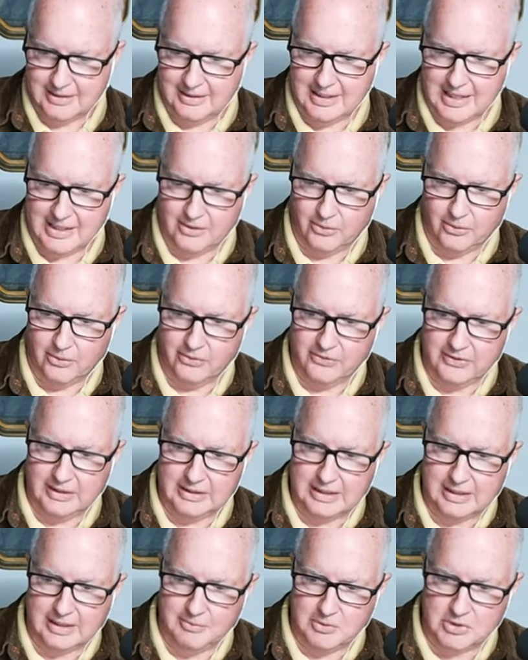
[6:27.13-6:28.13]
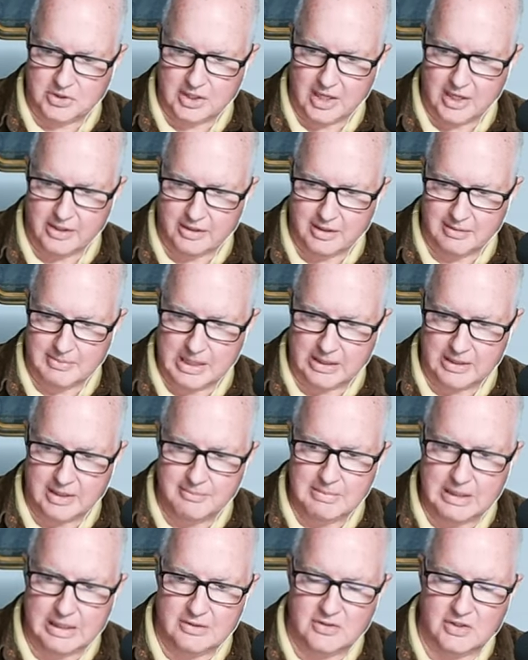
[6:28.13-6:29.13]
whole thing that he was talking about, he
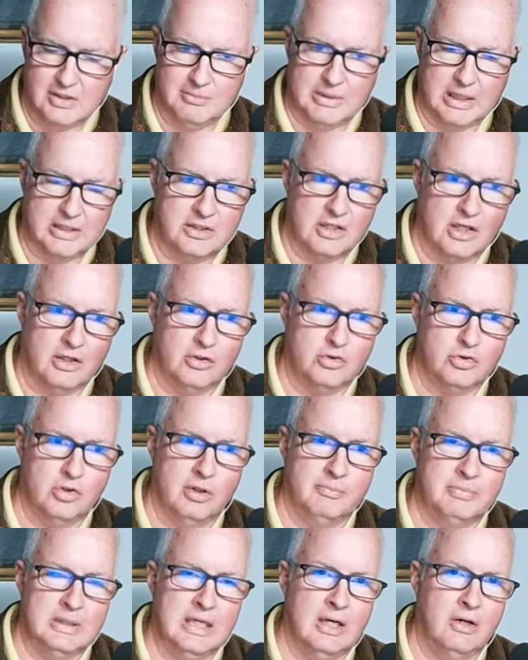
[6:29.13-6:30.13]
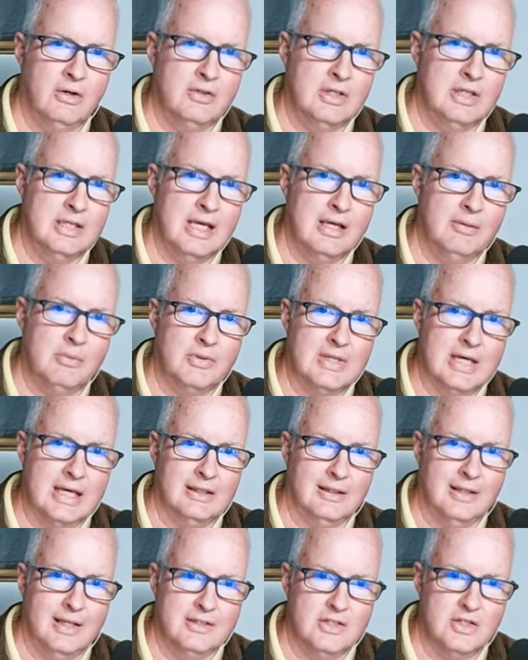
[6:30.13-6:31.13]
made it seem like Donald Trump carried the day with that
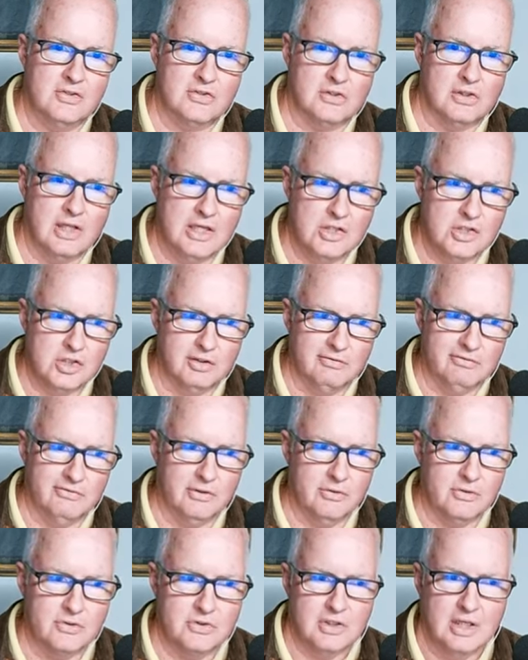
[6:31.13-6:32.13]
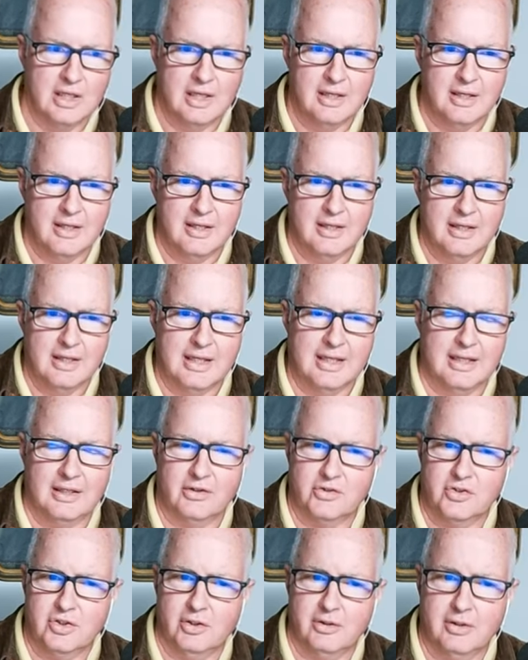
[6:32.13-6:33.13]
legislation, folks. And
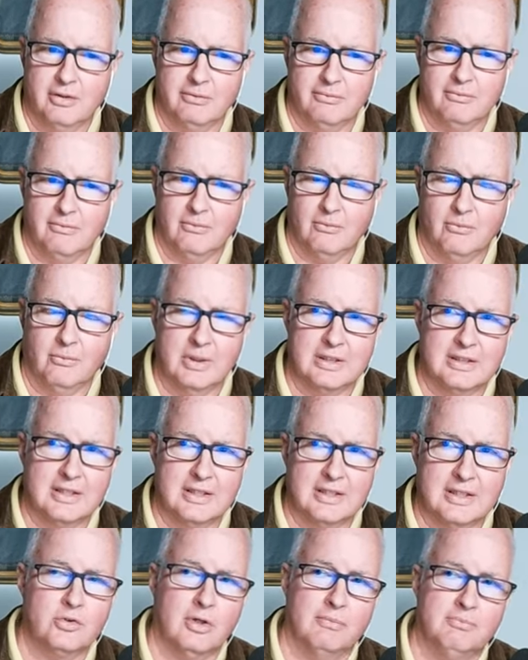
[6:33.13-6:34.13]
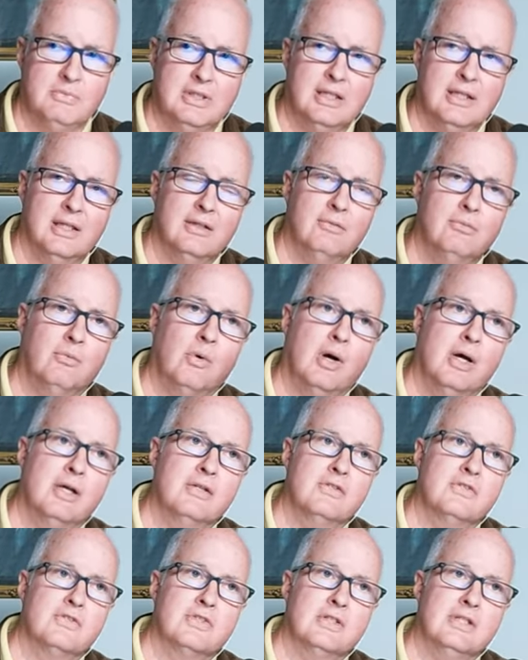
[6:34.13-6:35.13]
I'll show you what Donald Trump did
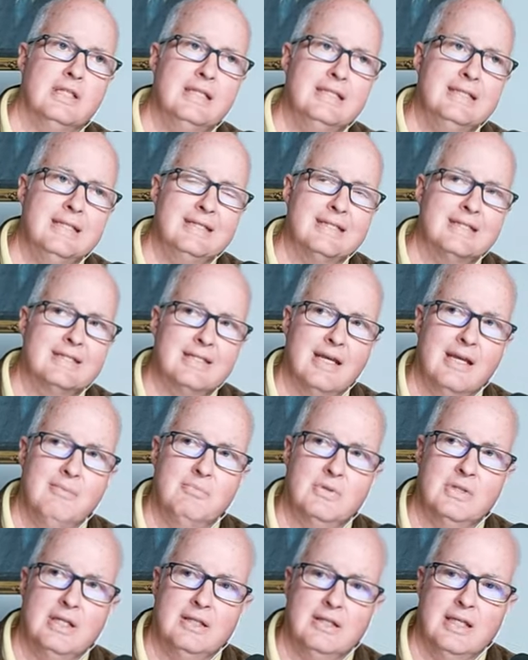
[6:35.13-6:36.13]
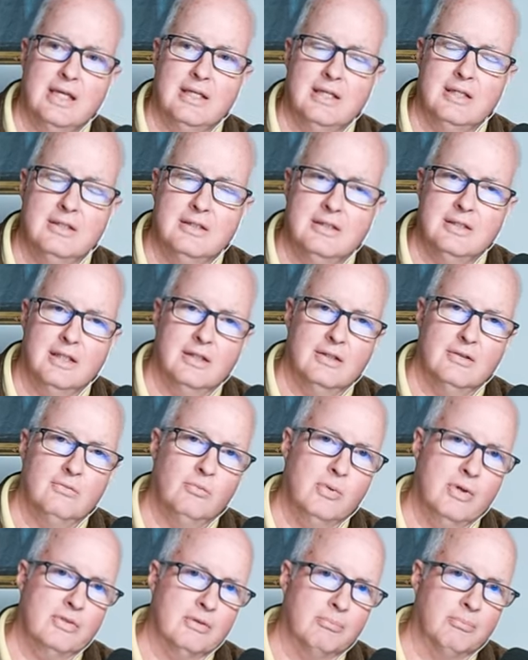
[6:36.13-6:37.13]
was he did the same thing that he did
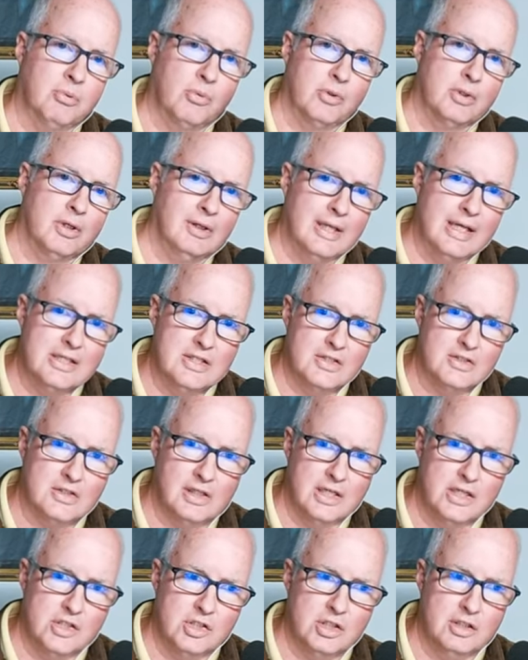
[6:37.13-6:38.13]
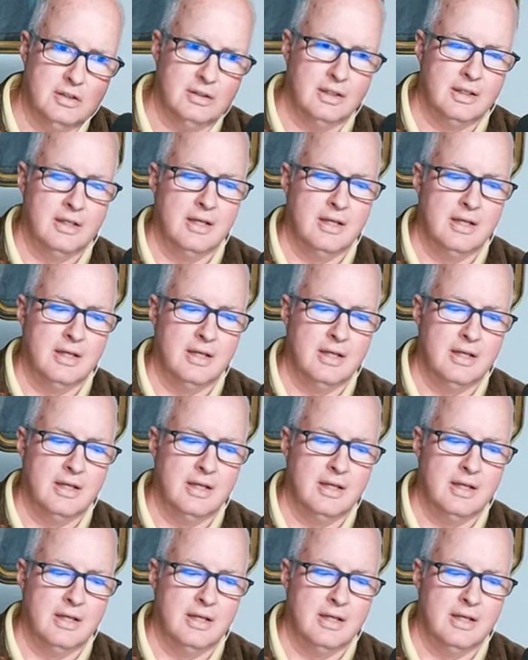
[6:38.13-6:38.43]
with the border legislation